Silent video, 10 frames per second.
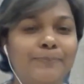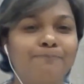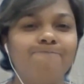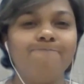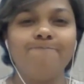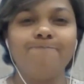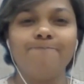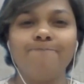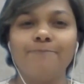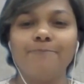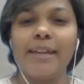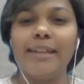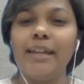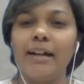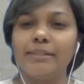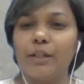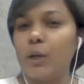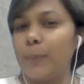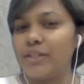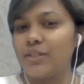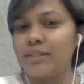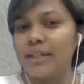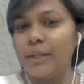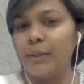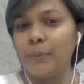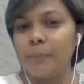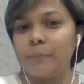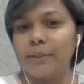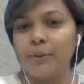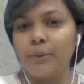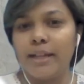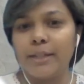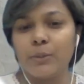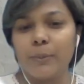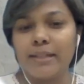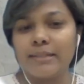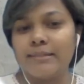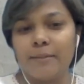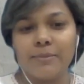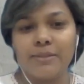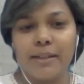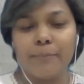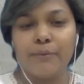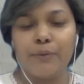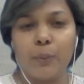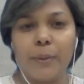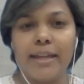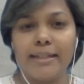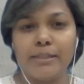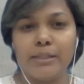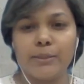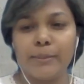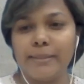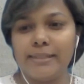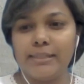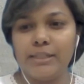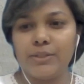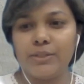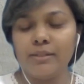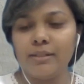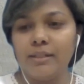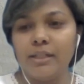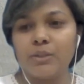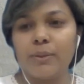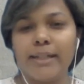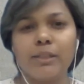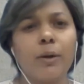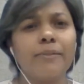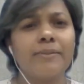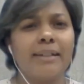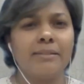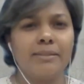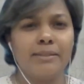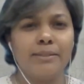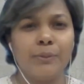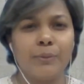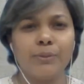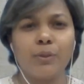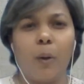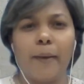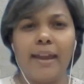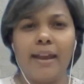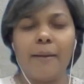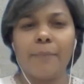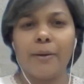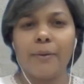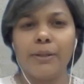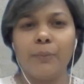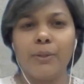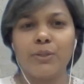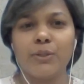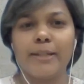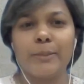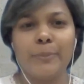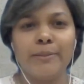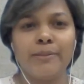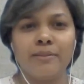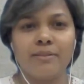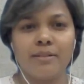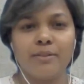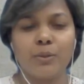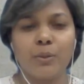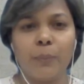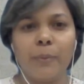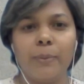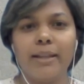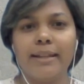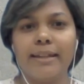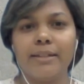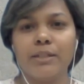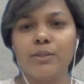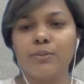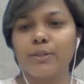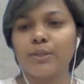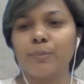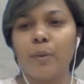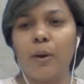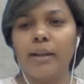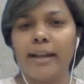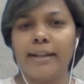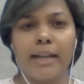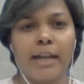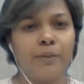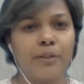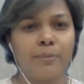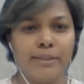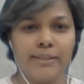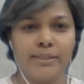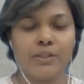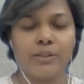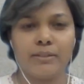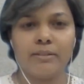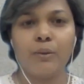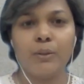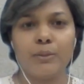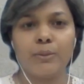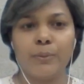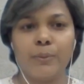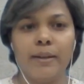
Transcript: Any other question? Anybody would like to ask something before we get into the meditation? So I thought rather than, you know, talking about it, we should experience it. So we will get into a small light language meditation also.